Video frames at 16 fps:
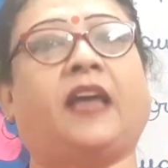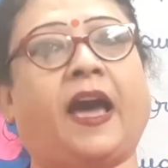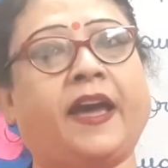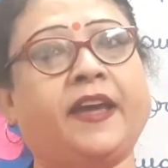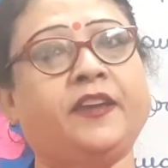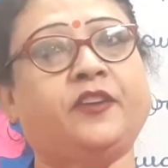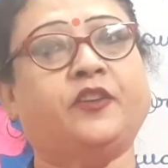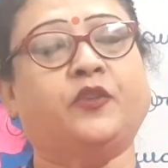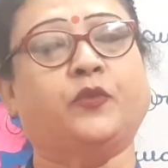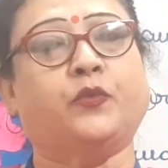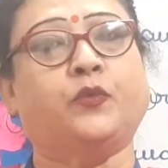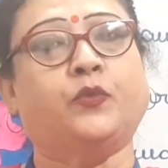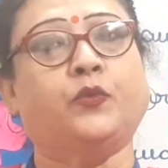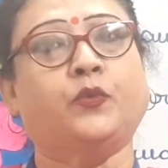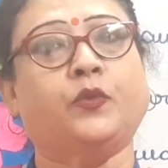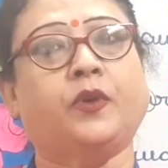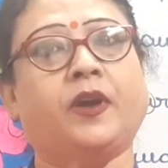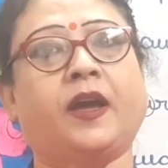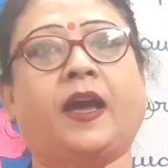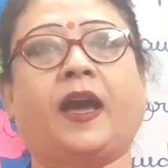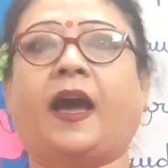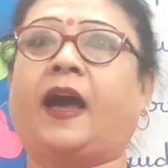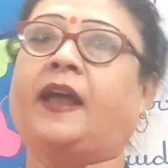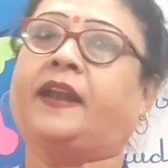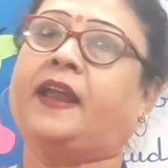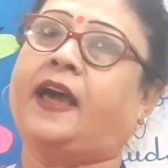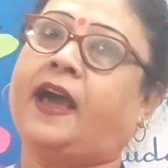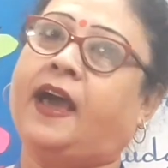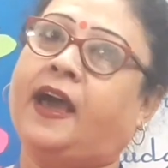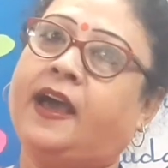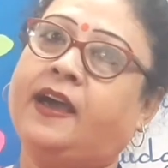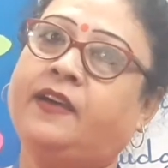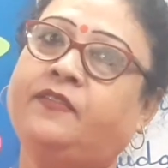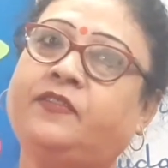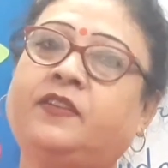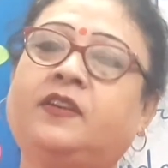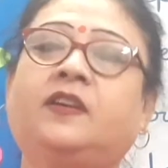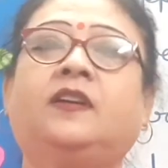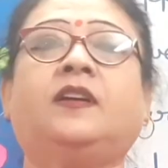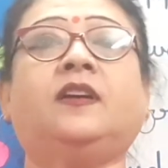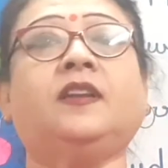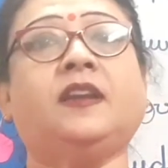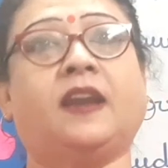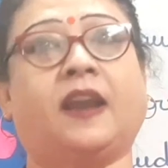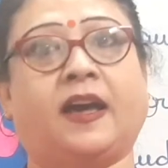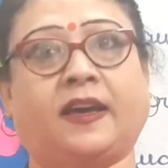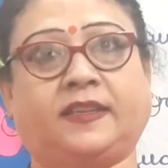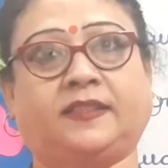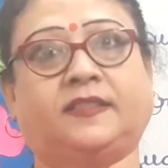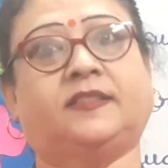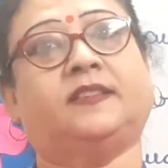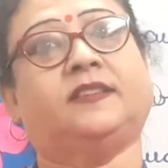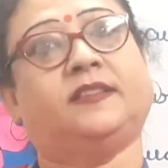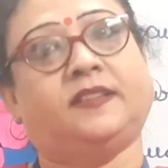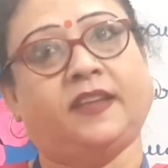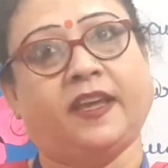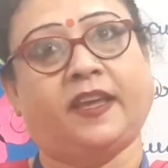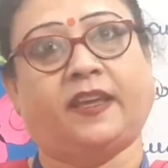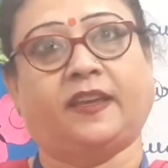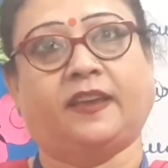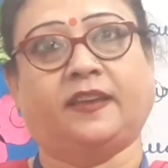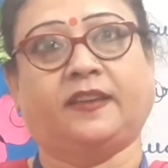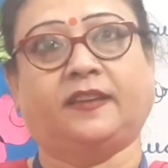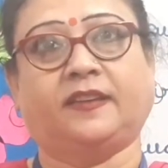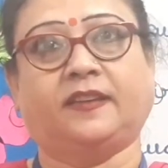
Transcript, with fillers: Thank you and have a nice day.